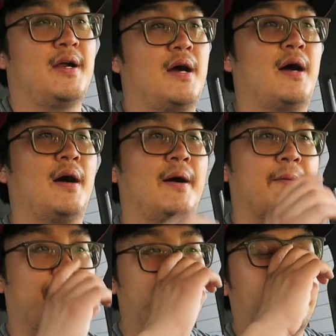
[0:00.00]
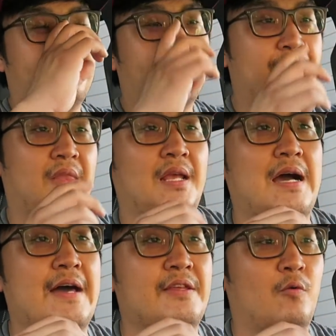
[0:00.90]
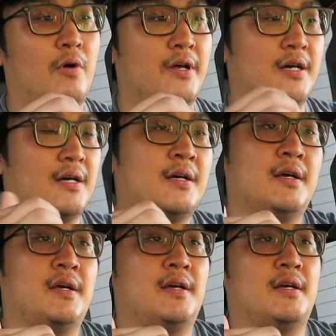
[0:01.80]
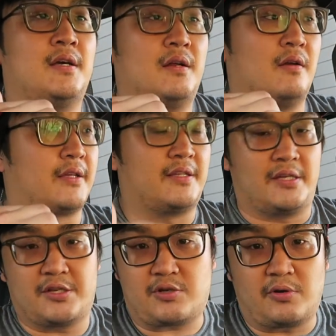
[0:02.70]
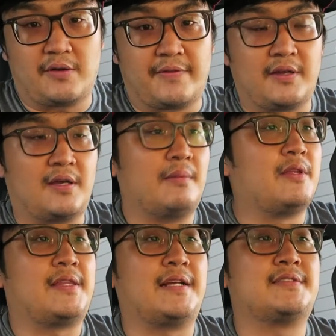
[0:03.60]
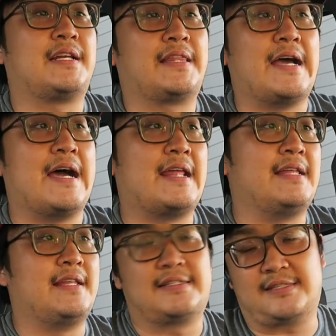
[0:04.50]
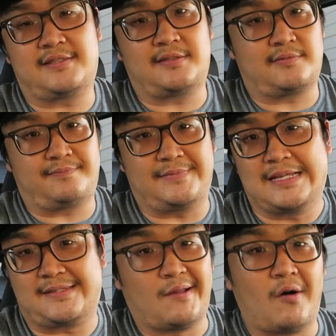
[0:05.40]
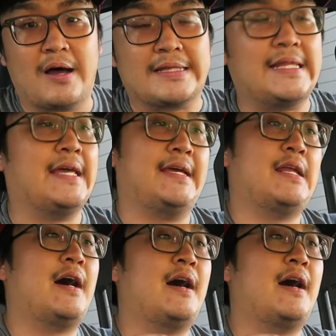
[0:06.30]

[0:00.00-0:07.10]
I didn't want to look at the history of them and things like that, and that's all I did.